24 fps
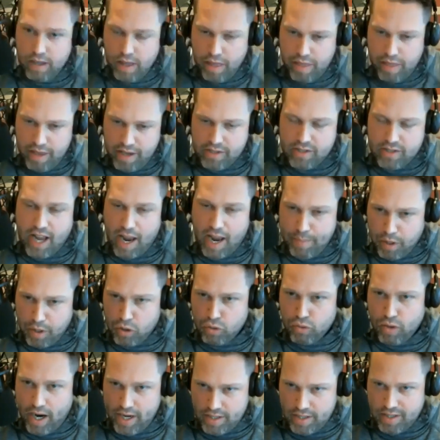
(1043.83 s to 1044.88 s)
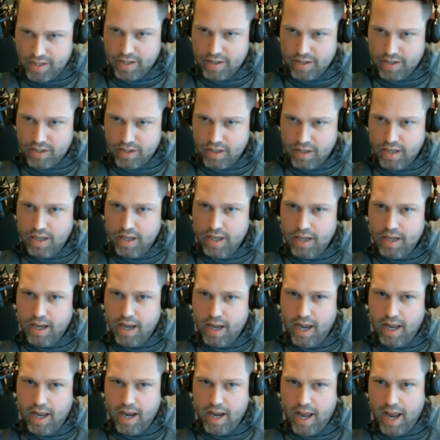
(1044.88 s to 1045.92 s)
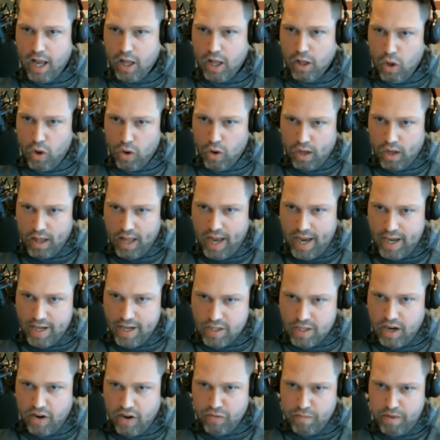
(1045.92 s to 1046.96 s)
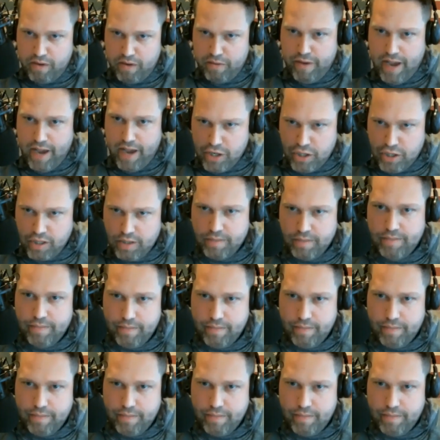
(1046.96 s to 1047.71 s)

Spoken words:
this type of crisis in a localized government fashion?